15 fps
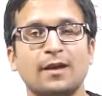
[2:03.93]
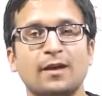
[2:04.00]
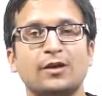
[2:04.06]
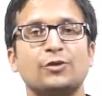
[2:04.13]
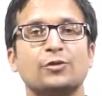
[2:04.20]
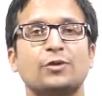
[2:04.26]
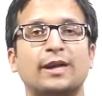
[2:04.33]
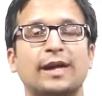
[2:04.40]

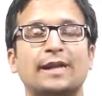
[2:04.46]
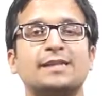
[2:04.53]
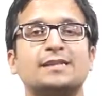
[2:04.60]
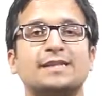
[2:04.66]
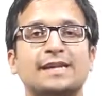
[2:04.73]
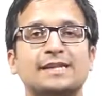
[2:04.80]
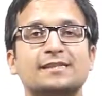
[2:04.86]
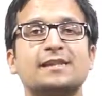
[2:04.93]
You can
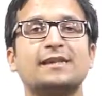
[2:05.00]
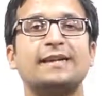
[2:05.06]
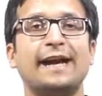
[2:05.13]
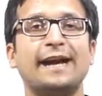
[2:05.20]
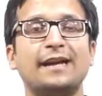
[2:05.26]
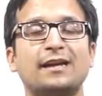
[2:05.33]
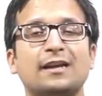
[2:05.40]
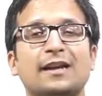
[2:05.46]
change the
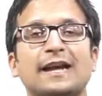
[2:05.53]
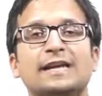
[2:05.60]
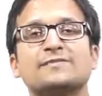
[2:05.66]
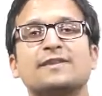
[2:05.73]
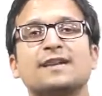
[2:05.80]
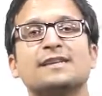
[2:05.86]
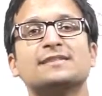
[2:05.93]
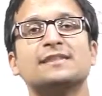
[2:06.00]
title as
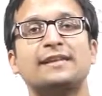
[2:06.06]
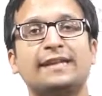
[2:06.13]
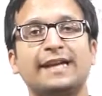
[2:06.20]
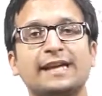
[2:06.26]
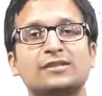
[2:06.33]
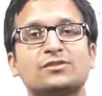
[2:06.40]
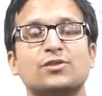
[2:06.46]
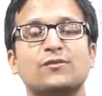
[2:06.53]
well as the
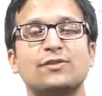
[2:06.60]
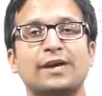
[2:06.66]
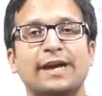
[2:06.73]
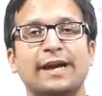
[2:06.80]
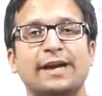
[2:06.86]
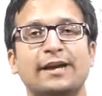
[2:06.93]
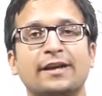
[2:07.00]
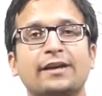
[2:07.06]
text of the
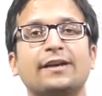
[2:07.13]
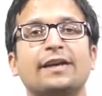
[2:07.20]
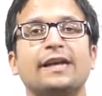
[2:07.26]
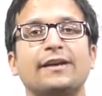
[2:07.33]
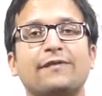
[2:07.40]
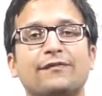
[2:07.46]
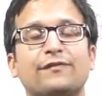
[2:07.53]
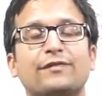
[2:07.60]
error
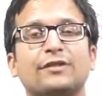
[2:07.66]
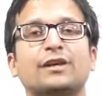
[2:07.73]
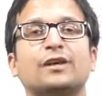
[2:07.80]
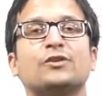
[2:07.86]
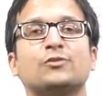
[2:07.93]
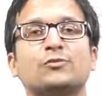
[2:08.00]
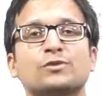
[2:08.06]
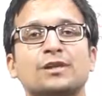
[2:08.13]
if the
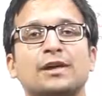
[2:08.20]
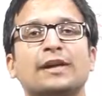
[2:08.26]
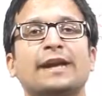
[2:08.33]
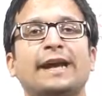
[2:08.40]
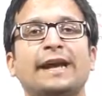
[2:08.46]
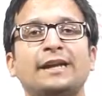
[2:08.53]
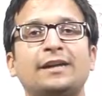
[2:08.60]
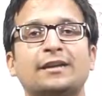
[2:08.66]
user
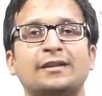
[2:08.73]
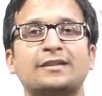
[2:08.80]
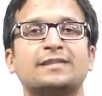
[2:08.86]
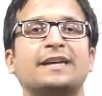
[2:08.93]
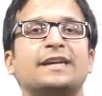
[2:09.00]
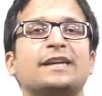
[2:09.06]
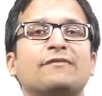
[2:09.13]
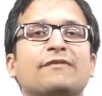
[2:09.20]
enters
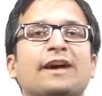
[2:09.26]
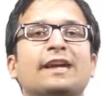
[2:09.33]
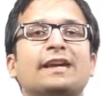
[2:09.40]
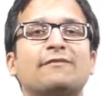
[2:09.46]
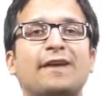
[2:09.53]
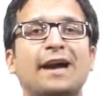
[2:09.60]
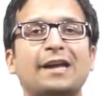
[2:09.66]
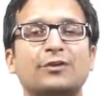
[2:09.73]
an invalid
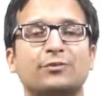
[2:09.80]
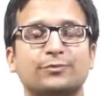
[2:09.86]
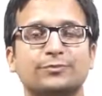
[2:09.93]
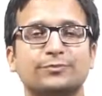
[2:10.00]
value.